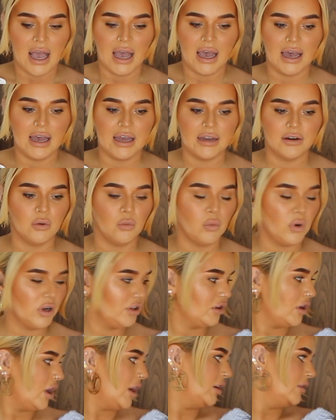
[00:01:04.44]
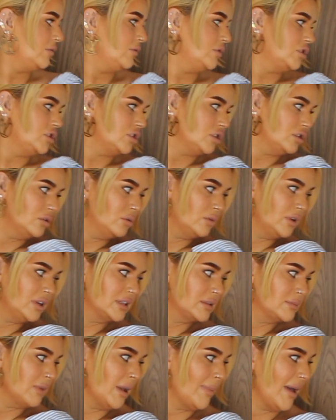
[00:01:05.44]
And what you kind of do
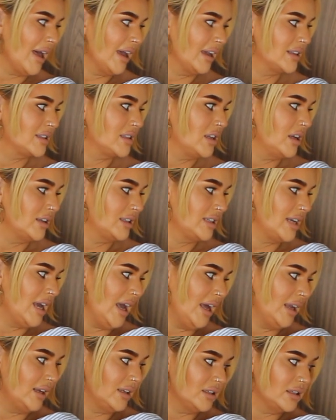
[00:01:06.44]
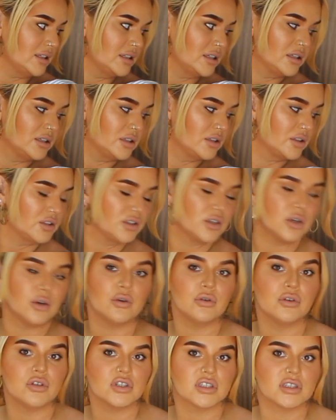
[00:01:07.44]
is, my back is not tanned,
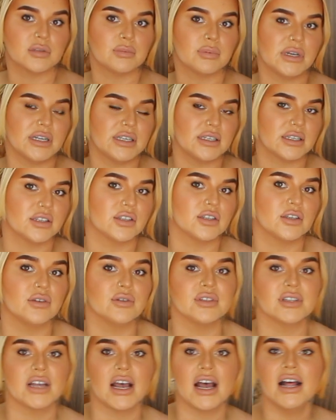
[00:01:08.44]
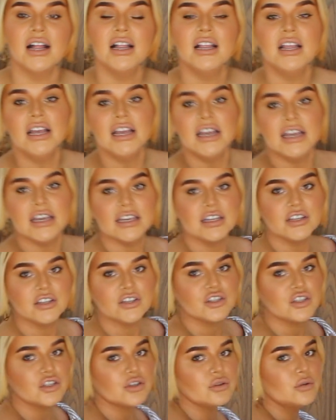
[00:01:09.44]
so just please excuse that,
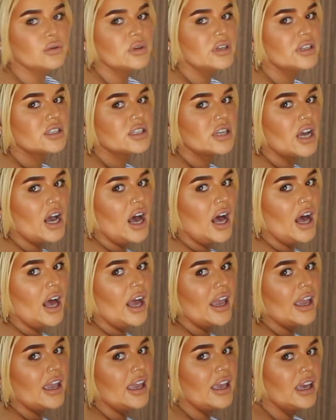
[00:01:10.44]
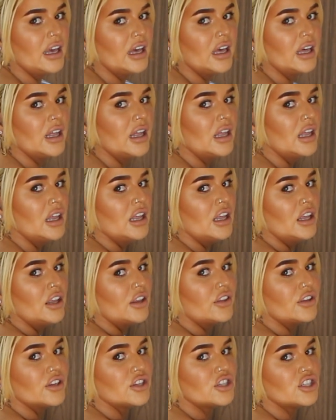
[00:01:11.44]
is you tie
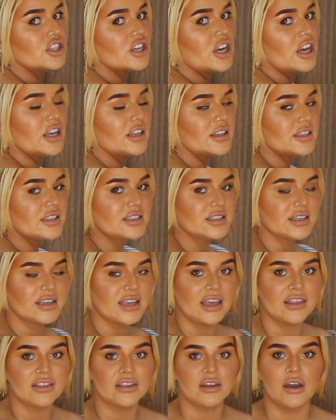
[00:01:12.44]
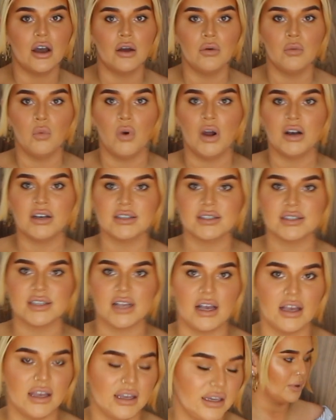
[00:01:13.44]
the shirts together on one
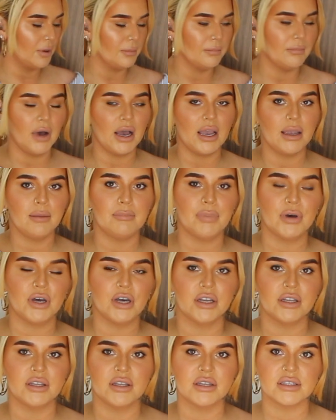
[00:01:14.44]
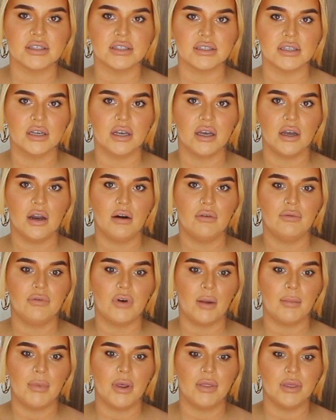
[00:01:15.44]
side, but my buttons
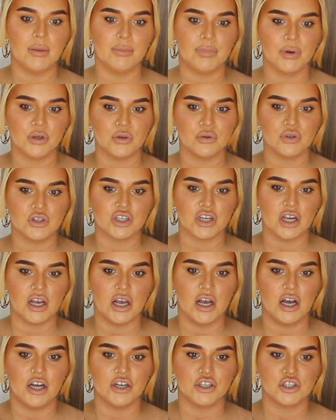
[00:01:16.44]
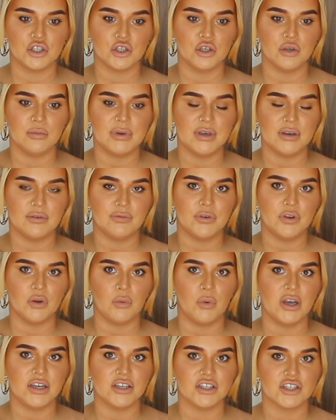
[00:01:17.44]
from the blue shirt are too big for the
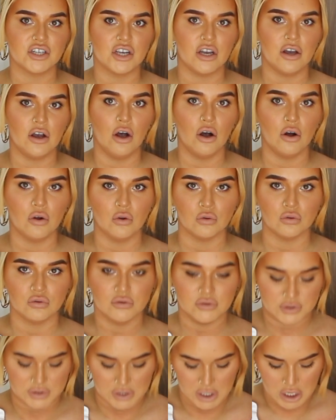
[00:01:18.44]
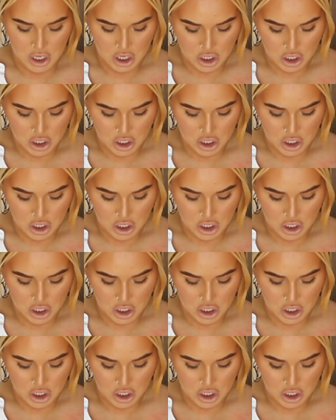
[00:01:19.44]
white shirt holes.